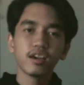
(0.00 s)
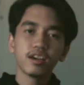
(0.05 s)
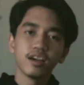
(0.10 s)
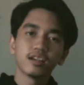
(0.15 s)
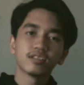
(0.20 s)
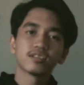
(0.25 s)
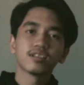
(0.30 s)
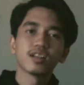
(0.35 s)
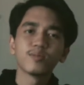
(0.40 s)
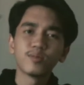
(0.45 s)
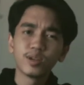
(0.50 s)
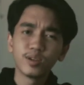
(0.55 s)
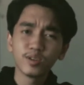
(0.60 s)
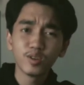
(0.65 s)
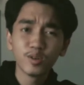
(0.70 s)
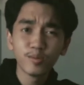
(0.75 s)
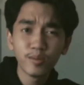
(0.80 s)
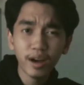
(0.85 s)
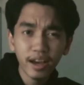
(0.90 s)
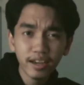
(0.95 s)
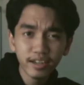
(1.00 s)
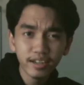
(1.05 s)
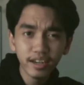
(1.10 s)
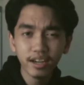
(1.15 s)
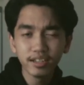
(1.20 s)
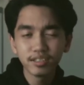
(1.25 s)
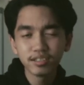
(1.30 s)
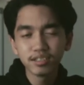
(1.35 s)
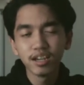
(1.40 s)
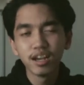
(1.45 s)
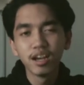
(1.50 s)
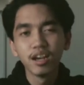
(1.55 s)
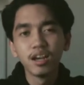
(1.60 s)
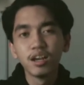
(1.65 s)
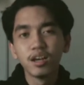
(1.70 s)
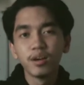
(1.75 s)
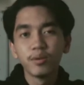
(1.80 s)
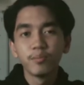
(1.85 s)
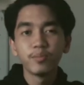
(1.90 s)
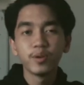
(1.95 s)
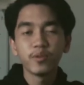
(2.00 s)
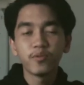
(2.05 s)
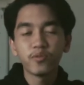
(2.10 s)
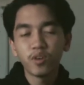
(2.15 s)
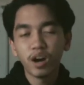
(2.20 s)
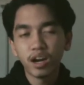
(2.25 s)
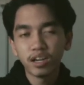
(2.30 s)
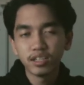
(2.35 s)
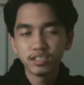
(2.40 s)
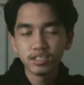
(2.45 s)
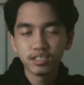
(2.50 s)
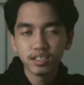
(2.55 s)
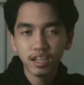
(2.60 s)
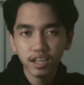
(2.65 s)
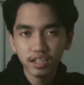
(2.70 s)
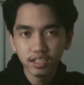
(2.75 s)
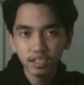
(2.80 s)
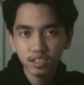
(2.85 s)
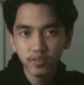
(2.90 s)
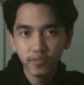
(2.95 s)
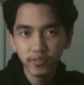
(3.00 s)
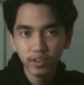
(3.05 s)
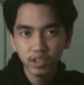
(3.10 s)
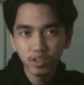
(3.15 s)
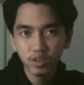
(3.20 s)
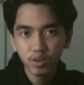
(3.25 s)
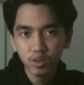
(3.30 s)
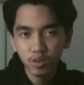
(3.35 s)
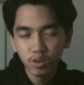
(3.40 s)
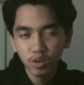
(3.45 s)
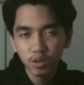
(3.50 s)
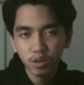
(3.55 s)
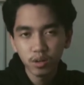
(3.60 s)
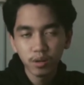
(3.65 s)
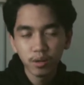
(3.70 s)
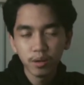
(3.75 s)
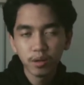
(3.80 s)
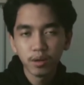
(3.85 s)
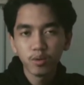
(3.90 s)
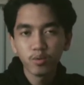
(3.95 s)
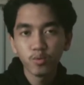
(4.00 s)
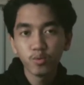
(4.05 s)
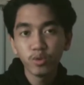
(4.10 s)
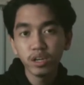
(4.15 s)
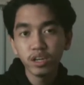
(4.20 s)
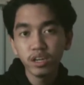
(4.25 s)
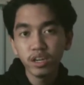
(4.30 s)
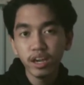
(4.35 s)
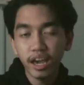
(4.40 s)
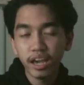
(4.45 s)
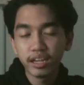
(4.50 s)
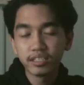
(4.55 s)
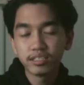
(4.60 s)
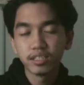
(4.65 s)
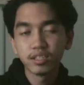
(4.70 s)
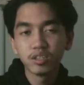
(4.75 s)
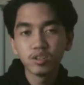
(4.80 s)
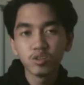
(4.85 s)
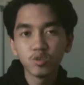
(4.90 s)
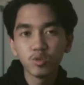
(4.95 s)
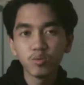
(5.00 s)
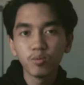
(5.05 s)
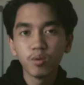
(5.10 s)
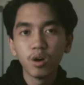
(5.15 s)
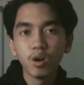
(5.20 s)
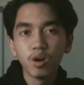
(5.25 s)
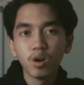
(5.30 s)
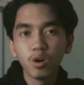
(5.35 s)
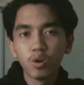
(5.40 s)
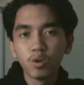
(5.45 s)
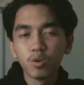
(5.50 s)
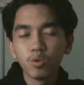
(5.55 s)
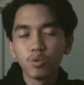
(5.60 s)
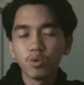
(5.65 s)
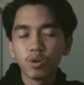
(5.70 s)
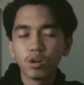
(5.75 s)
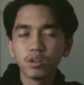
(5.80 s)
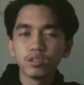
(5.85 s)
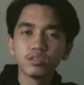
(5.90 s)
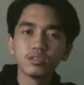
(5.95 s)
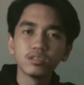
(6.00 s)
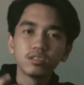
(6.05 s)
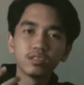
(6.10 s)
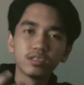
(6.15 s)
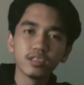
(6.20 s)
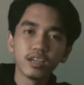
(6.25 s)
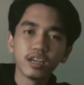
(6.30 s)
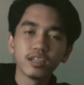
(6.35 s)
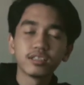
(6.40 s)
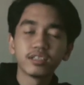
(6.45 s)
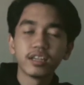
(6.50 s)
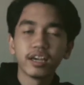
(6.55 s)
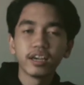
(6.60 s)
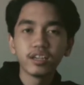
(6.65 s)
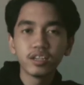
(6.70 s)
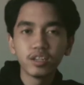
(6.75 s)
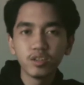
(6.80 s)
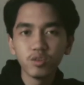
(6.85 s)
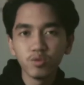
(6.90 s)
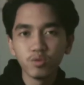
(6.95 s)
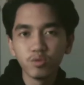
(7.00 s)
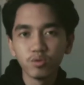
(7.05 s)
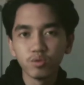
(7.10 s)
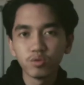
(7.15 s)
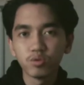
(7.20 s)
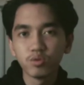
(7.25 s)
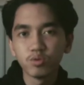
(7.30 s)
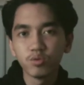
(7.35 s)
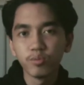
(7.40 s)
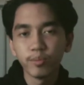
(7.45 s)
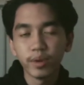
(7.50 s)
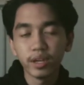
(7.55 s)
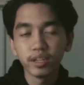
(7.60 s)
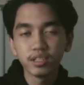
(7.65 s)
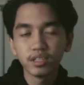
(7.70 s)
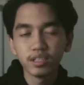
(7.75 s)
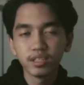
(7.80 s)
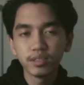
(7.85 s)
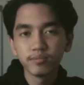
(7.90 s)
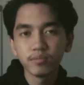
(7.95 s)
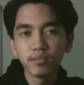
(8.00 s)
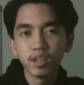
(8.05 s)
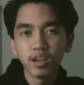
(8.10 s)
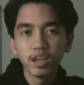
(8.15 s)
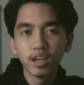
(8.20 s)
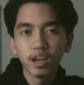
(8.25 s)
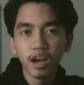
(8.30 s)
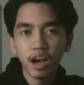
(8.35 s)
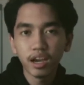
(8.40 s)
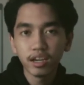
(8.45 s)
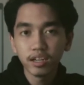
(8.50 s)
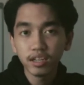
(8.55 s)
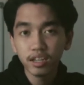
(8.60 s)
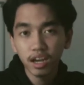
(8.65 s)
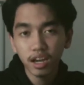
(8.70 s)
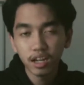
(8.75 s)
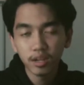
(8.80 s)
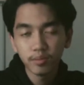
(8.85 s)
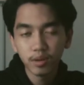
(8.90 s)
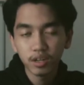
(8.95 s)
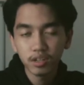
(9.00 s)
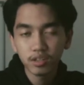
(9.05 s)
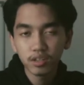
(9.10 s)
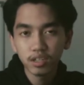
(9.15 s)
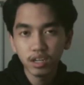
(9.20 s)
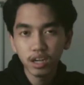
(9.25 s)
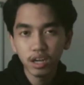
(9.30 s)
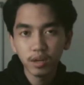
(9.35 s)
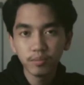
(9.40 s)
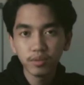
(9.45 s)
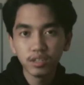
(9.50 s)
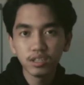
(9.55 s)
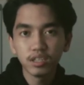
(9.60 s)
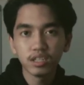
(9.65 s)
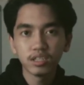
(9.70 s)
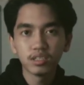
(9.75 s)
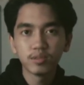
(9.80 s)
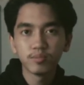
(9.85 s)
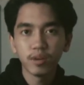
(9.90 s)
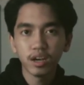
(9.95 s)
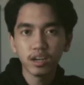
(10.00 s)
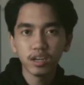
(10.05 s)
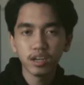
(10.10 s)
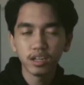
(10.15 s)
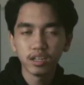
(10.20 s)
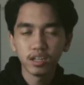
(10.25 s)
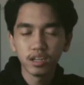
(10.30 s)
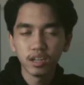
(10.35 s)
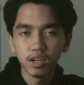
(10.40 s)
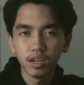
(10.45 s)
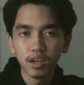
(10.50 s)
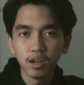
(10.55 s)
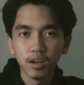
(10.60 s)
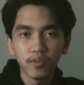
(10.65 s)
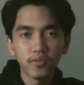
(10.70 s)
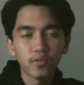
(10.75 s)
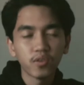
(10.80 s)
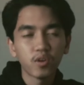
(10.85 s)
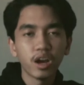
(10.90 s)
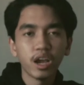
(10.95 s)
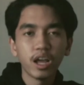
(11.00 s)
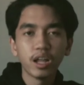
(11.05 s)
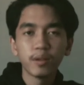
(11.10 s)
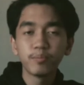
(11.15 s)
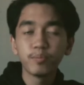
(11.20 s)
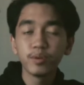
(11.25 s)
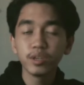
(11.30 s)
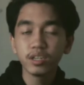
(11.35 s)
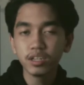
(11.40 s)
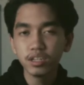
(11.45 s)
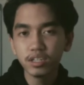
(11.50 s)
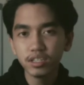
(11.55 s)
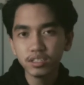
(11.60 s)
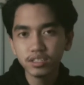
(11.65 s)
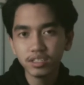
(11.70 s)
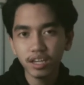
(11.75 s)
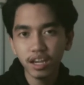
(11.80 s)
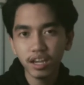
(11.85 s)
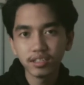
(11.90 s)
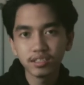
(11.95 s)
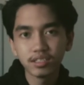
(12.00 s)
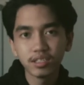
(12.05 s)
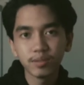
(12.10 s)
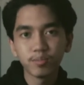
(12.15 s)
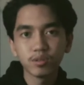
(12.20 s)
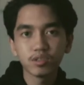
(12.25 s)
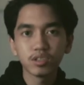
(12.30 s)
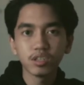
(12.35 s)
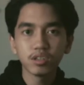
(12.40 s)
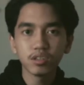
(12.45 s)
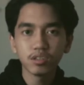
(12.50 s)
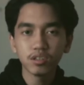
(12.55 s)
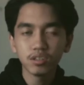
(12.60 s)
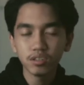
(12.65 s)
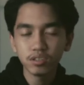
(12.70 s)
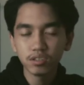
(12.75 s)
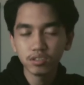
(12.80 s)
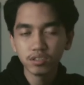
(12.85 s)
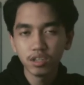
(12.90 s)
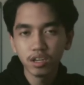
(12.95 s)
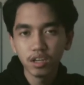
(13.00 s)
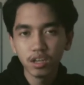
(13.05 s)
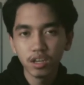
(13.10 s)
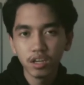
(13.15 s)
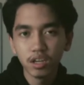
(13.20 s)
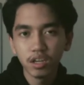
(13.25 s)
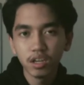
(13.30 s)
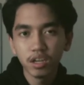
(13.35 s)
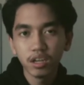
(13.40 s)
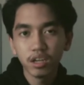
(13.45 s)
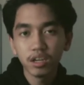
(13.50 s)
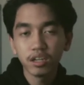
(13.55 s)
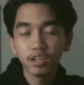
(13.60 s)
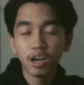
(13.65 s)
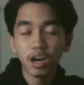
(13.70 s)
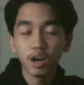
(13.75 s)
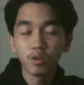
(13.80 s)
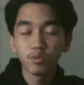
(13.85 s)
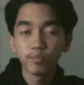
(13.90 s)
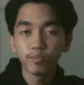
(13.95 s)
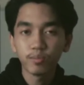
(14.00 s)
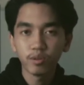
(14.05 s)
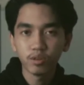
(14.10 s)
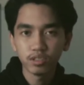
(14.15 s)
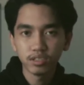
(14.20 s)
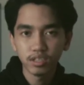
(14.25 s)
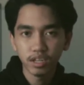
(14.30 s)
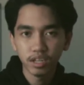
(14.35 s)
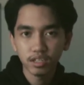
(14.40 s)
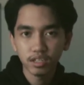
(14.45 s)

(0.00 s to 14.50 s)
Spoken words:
assalamualaikum. Hi guys. Before I start this video, we as a group want to say thank you to Madam Aina Al-Mardhiah Binti Ismail for helping us and supporting us in our project.